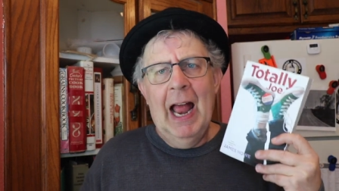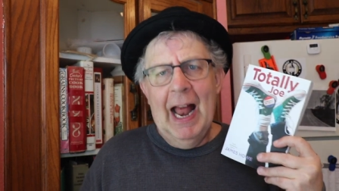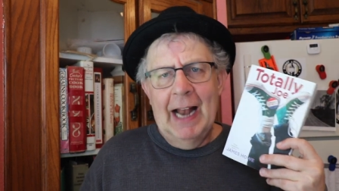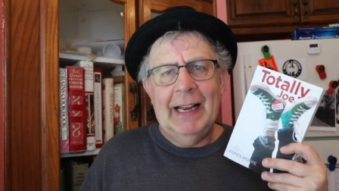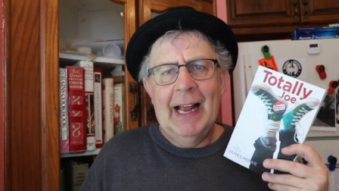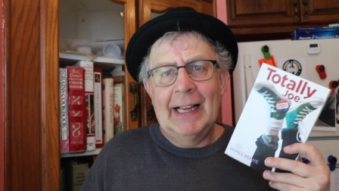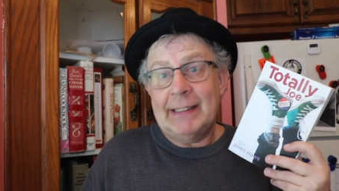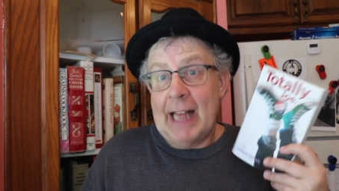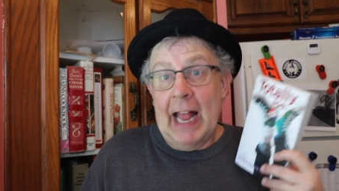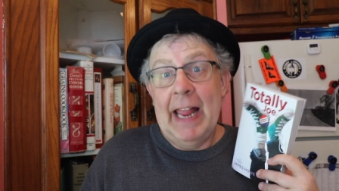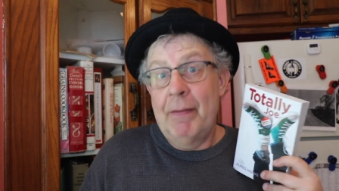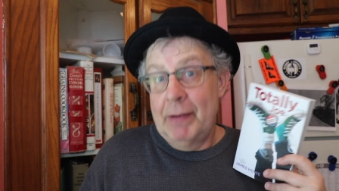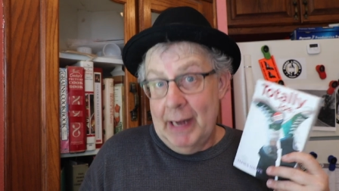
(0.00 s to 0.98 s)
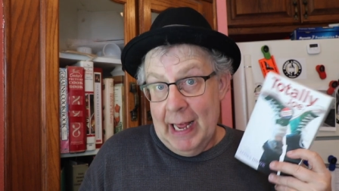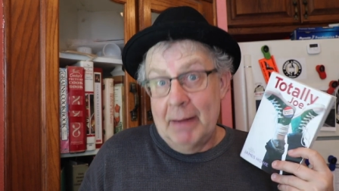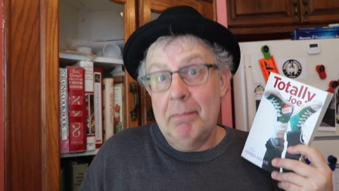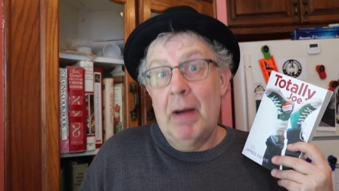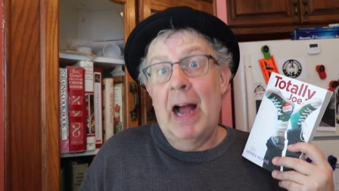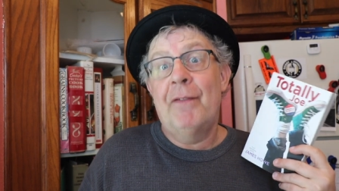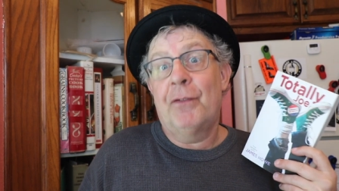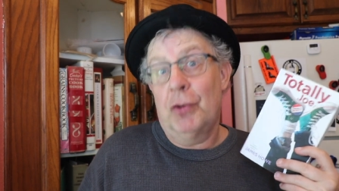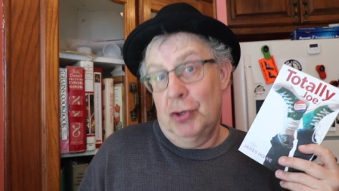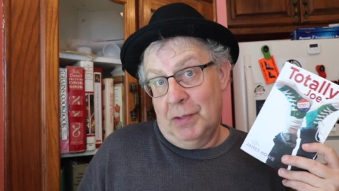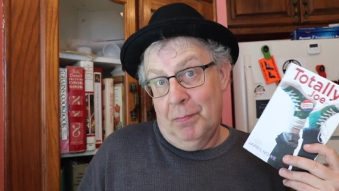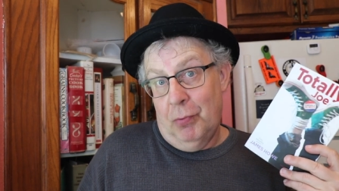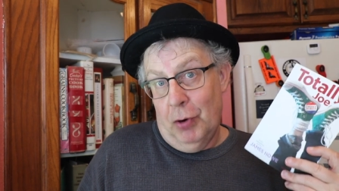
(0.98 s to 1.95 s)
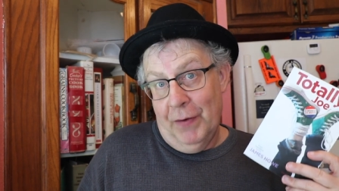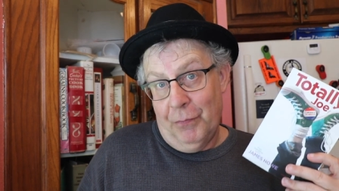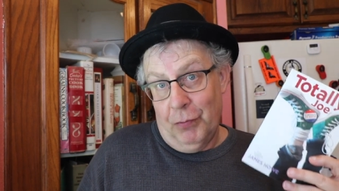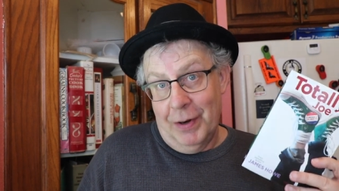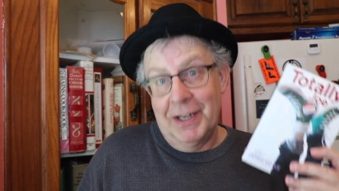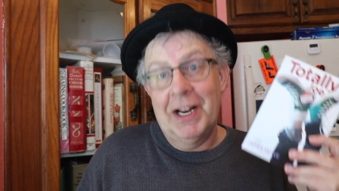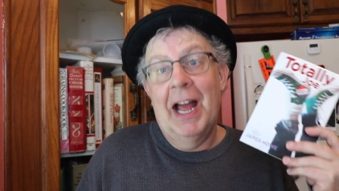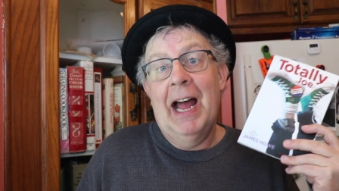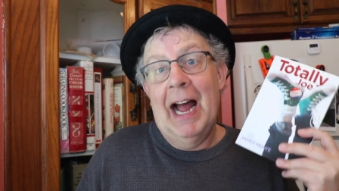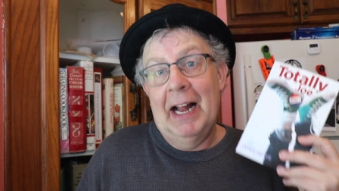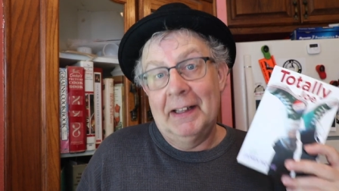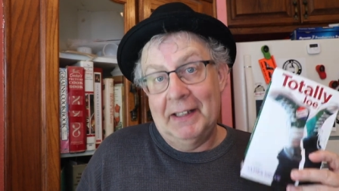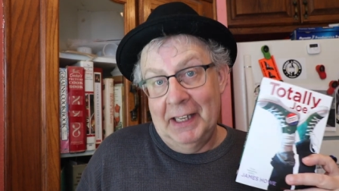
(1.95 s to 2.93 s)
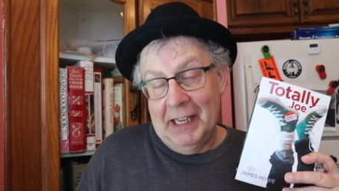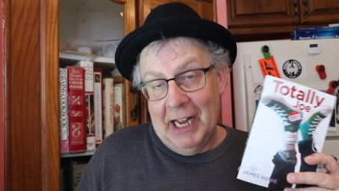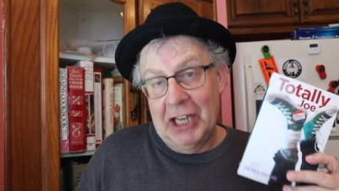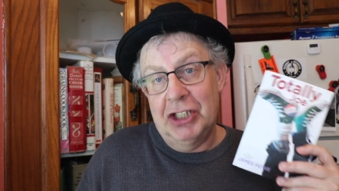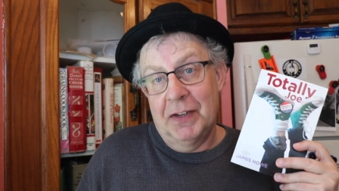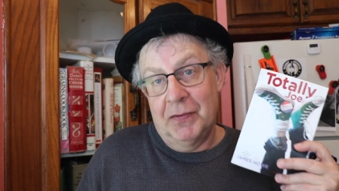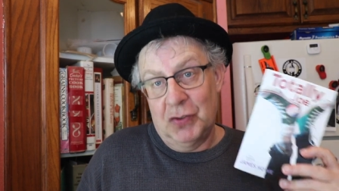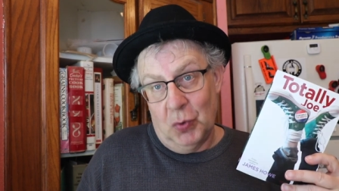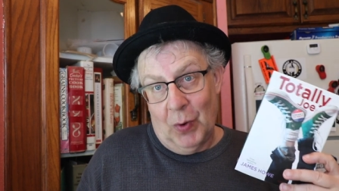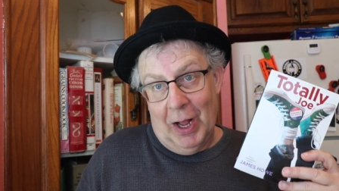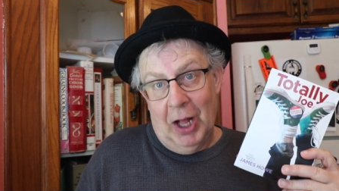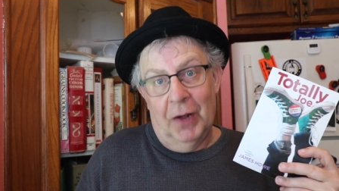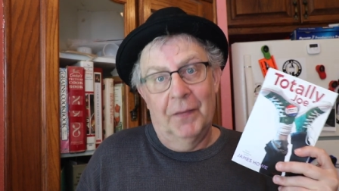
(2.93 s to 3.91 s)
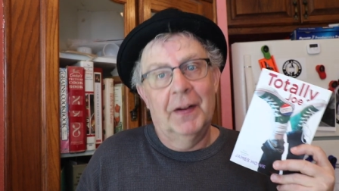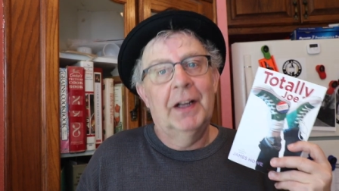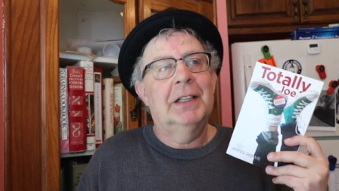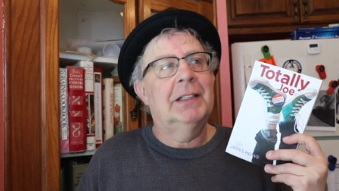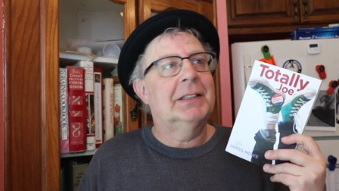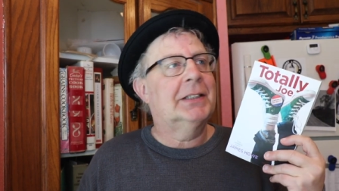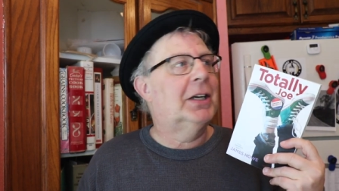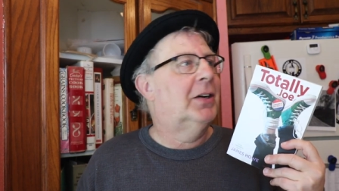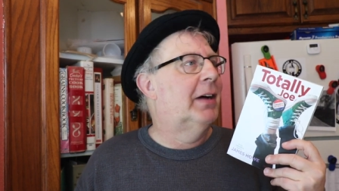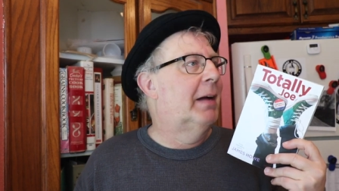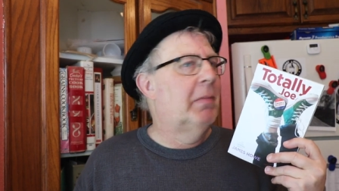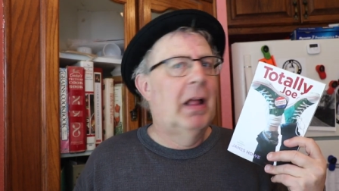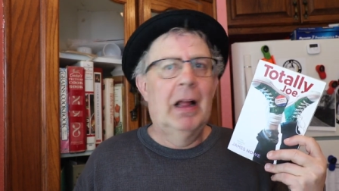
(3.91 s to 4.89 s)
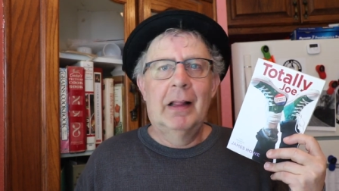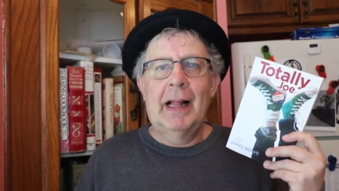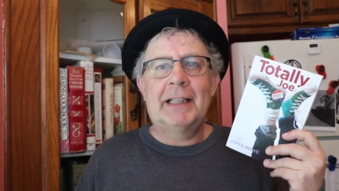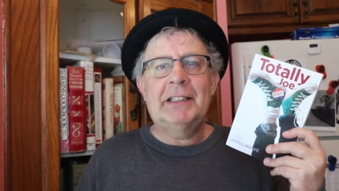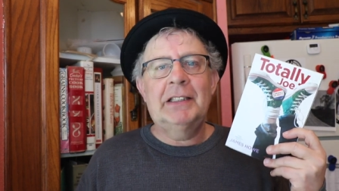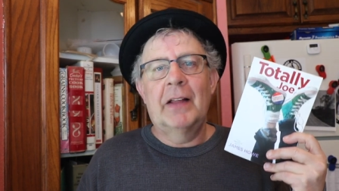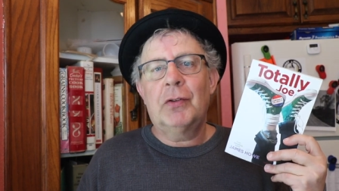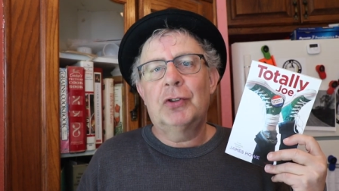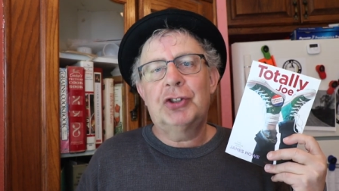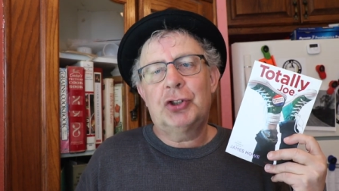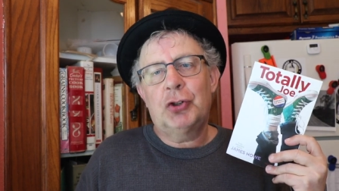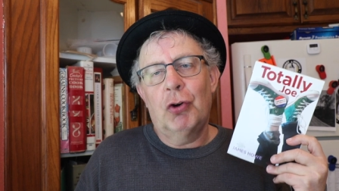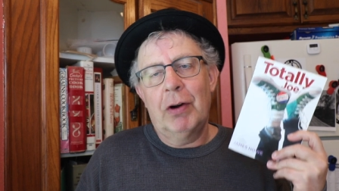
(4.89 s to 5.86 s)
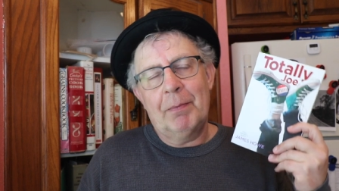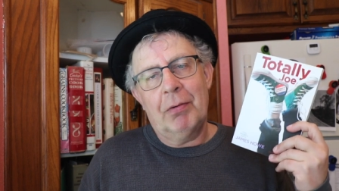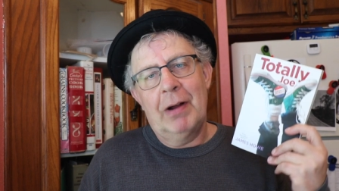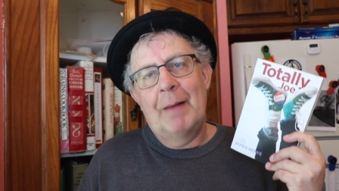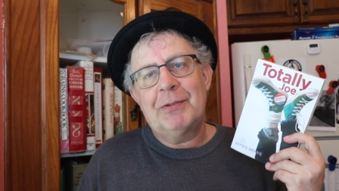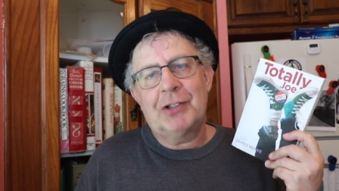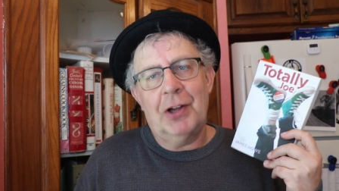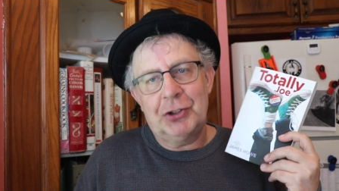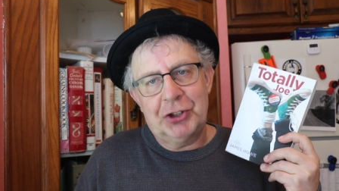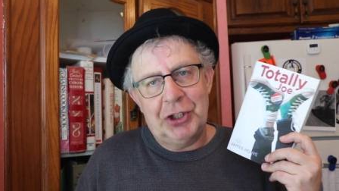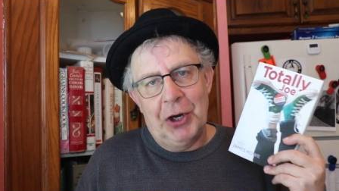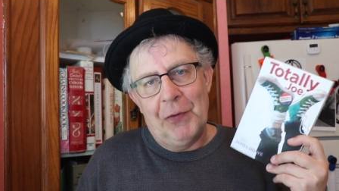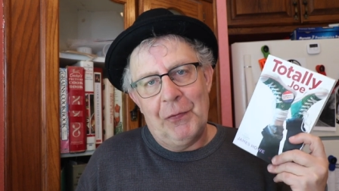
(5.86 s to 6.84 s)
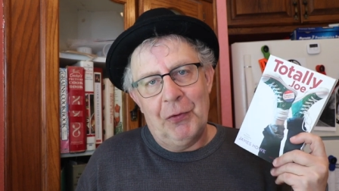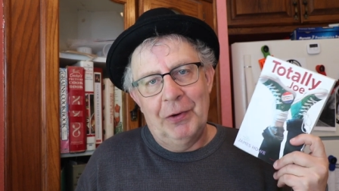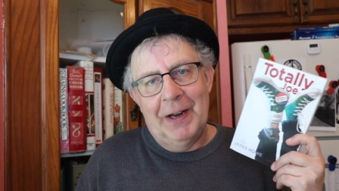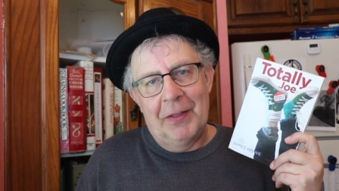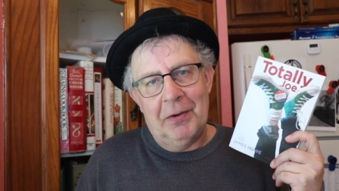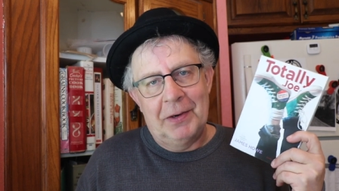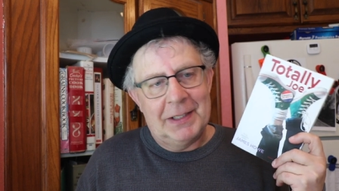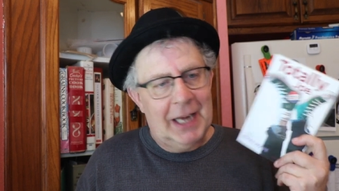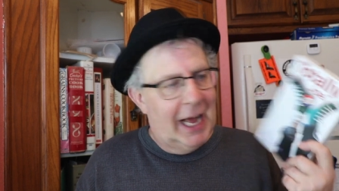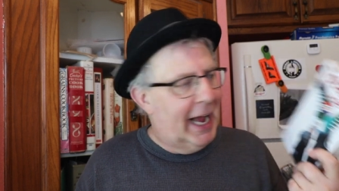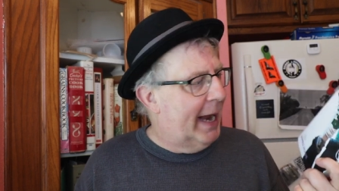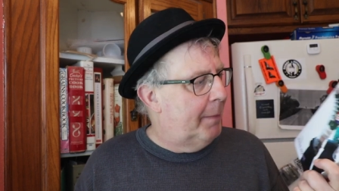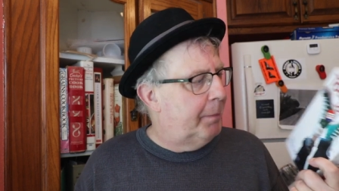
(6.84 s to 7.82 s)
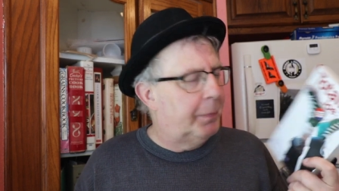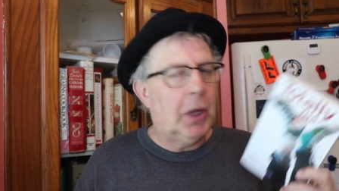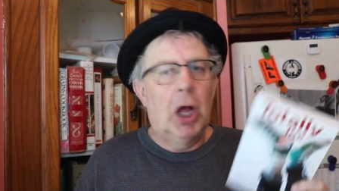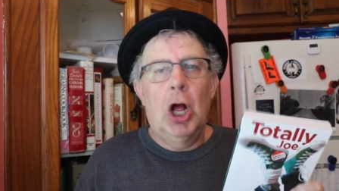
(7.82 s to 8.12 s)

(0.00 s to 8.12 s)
And yes, I even had my first boyfriend at the age of 12. So that's another story perhaps I'll share for another time.